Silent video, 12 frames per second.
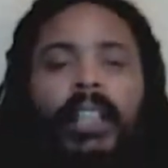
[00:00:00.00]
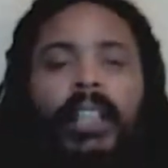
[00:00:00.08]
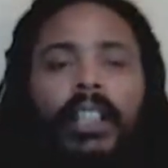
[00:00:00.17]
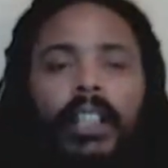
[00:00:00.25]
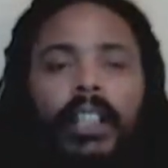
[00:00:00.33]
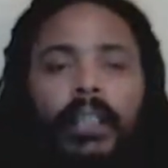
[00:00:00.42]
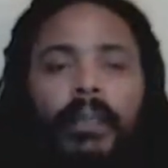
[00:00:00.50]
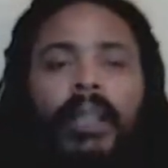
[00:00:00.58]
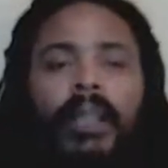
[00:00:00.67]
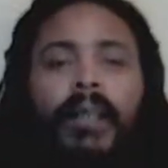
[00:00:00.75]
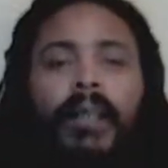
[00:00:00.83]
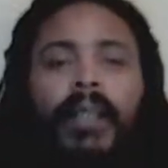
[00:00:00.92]
Getting on to the
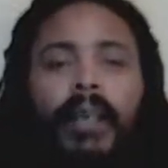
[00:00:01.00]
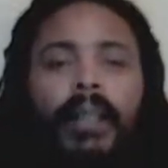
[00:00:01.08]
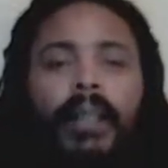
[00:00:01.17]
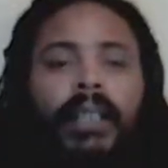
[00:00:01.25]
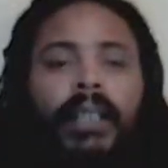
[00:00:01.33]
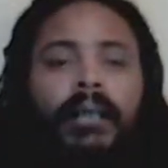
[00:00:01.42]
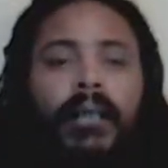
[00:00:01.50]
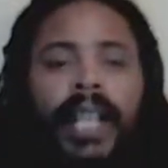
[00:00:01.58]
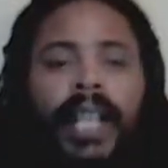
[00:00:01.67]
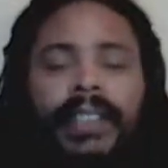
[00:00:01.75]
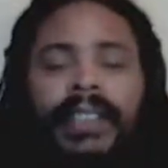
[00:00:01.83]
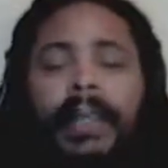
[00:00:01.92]
thirty minute mark, probably a
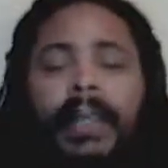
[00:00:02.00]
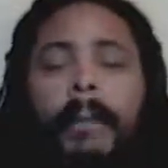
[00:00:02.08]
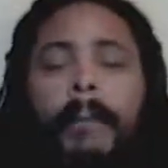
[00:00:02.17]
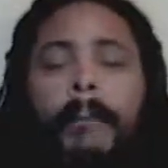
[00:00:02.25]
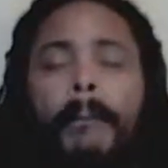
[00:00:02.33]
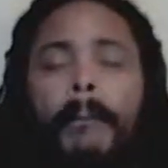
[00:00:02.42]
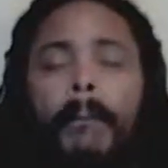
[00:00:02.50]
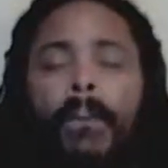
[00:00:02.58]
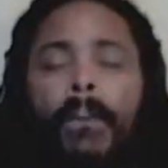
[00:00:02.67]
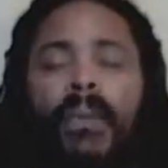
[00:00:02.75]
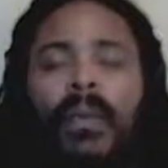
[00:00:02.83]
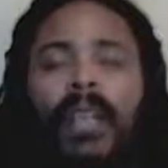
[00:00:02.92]
little bit past it.
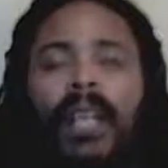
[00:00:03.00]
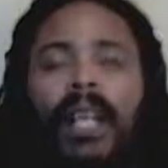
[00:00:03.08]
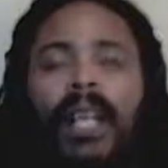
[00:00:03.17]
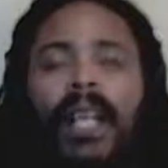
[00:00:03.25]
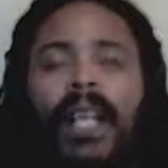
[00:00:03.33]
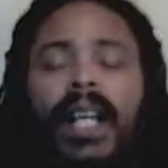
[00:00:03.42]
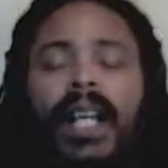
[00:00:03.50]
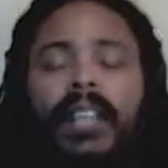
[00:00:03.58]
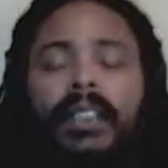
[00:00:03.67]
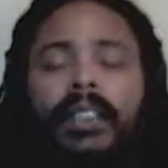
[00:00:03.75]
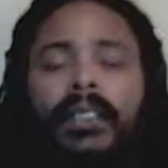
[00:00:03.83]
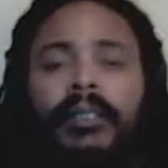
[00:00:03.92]

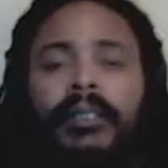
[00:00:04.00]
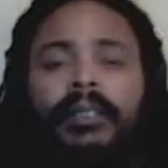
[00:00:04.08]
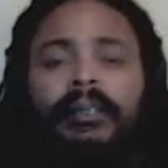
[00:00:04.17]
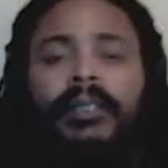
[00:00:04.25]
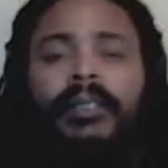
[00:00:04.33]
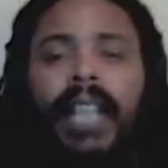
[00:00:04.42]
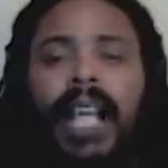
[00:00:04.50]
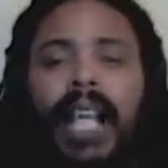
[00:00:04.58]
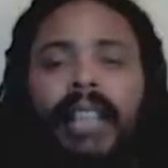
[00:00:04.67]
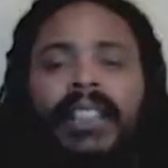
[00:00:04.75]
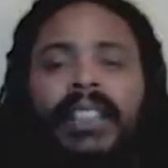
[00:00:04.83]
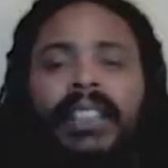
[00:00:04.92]
Uh,
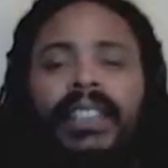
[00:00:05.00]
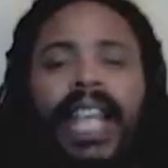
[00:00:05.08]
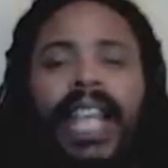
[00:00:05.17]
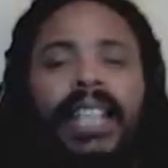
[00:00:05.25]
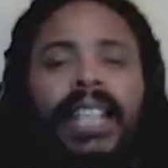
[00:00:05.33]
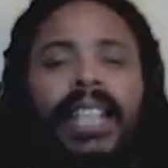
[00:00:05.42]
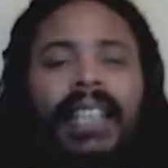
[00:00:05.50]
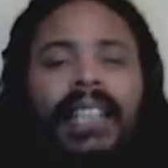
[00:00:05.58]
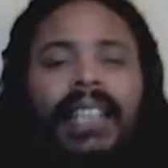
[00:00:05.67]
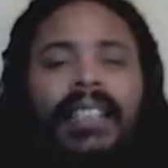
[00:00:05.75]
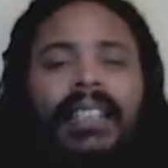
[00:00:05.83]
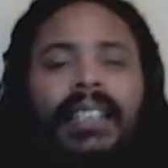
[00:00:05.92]
yeah, this I,
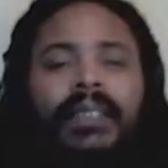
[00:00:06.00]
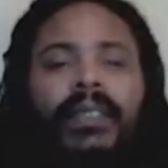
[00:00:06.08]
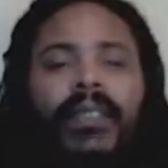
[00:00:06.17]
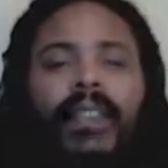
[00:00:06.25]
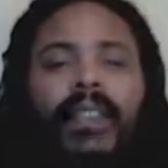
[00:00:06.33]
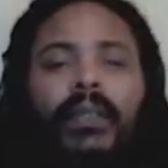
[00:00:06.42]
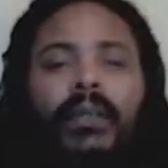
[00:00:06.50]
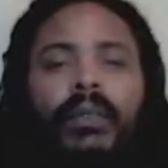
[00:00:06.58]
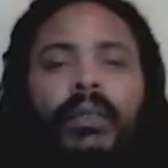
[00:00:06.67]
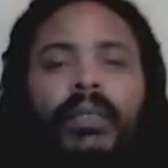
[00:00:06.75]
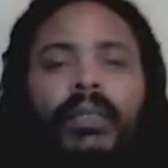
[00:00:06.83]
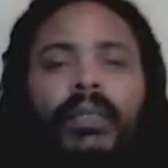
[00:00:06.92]
I think this
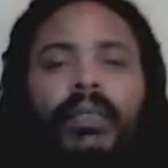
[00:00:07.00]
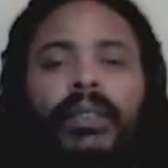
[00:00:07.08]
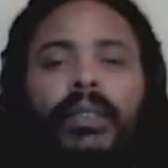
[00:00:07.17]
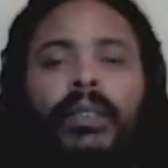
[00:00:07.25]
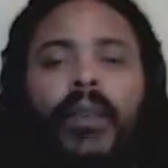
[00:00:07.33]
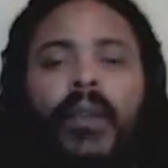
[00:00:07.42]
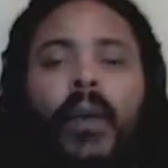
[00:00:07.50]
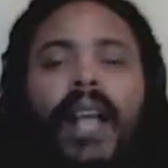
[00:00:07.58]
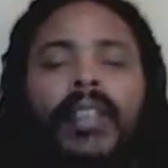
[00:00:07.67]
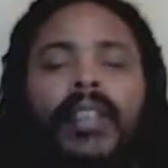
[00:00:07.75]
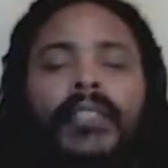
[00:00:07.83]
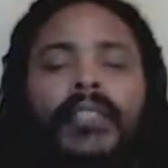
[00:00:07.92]
video
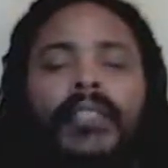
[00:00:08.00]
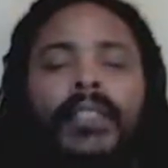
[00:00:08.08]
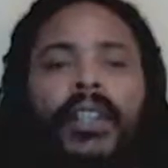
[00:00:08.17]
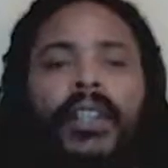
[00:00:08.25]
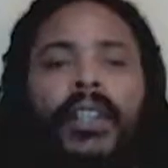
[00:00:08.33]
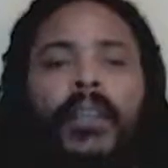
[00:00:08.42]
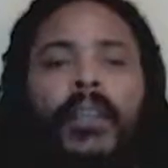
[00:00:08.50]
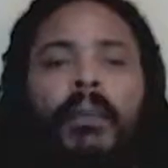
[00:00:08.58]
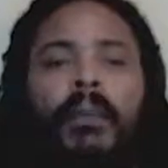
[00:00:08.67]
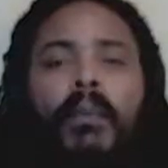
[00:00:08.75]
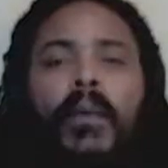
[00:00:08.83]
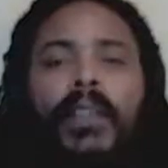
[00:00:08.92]
requires
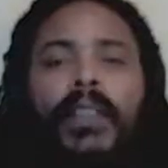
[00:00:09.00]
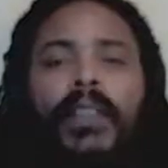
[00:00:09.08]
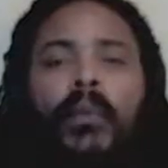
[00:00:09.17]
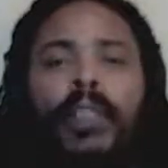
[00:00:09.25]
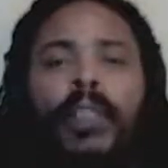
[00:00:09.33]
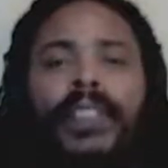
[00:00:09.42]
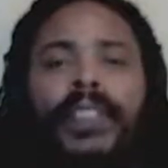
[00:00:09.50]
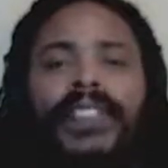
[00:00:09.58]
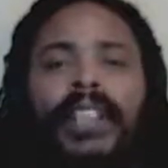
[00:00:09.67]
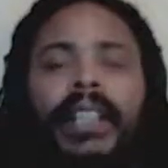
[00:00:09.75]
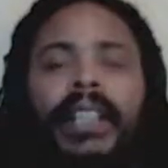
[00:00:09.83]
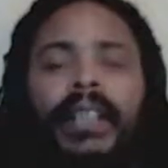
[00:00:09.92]
more than
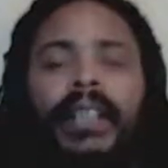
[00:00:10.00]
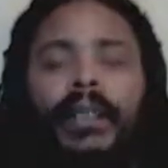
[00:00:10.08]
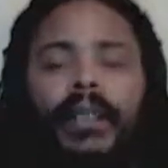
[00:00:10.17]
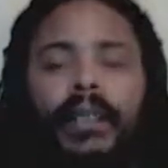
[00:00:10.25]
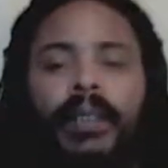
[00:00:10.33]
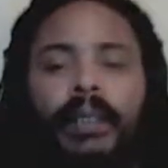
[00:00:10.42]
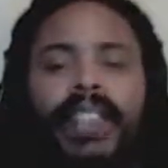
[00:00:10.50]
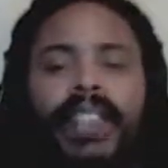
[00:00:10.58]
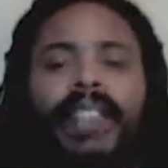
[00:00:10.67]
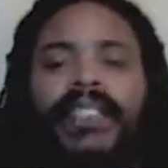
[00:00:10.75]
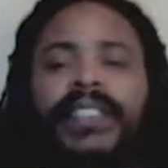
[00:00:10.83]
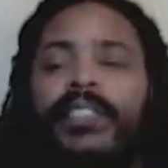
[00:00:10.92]
one sitting,
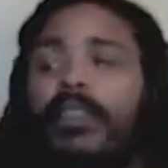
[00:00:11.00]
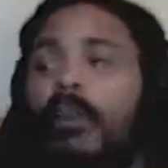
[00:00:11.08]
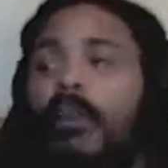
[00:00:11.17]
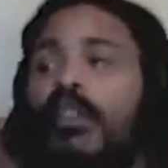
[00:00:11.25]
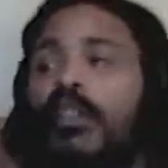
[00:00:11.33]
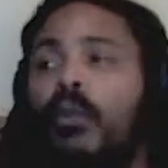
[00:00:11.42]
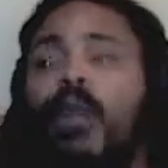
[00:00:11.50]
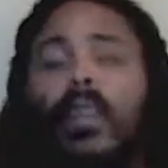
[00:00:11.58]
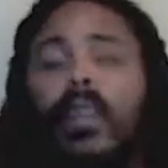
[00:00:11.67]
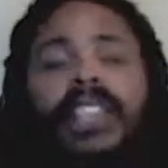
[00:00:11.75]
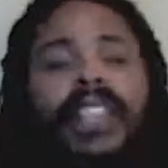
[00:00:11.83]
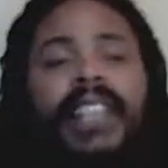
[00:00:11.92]
because there's so much
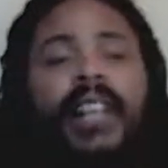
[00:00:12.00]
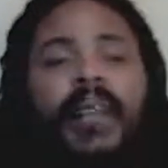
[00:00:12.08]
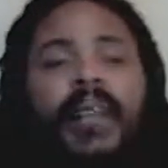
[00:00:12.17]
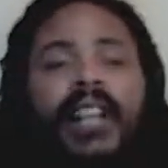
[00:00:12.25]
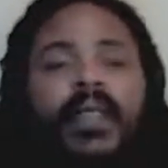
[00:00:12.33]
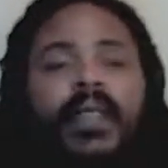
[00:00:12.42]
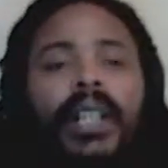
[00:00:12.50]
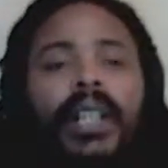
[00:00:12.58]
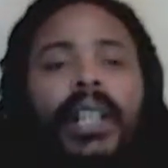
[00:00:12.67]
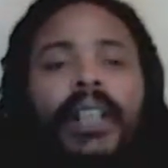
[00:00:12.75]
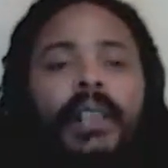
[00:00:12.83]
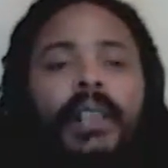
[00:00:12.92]
more I want to say
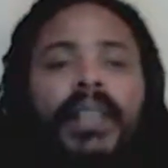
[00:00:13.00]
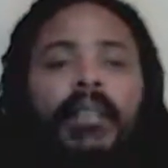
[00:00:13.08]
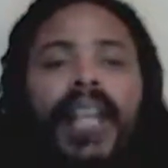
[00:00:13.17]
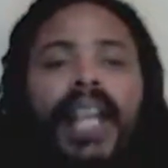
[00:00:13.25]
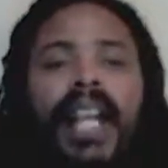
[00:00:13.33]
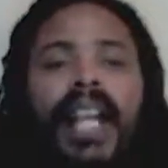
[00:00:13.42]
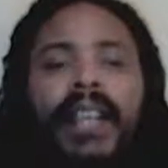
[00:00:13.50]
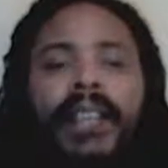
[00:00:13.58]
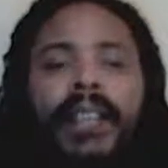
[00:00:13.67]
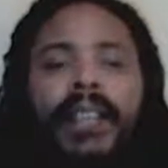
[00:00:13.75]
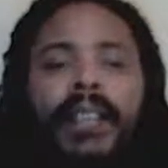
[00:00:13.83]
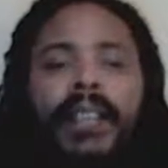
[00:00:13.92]
about the middle
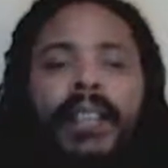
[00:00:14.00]
path.